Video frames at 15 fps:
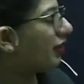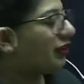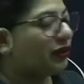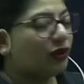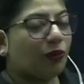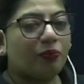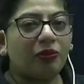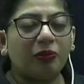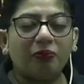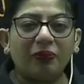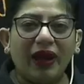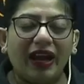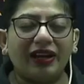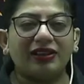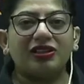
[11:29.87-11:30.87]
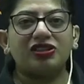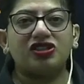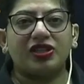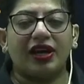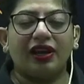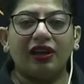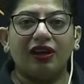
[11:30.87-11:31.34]
you know, prepare the
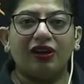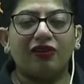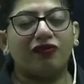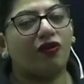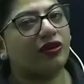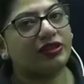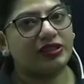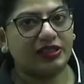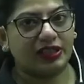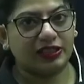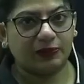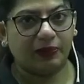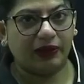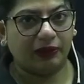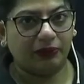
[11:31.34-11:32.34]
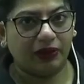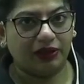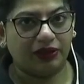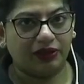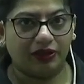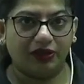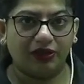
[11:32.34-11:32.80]
gel for this
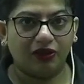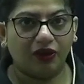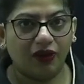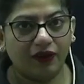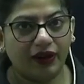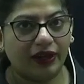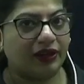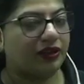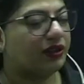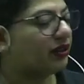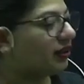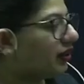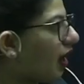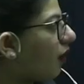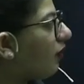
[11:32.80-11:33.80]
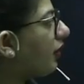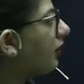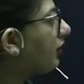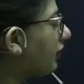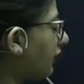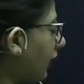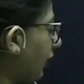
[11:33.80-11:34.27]
experiment. Alright, now
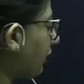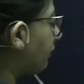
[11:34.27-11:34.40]
another thing.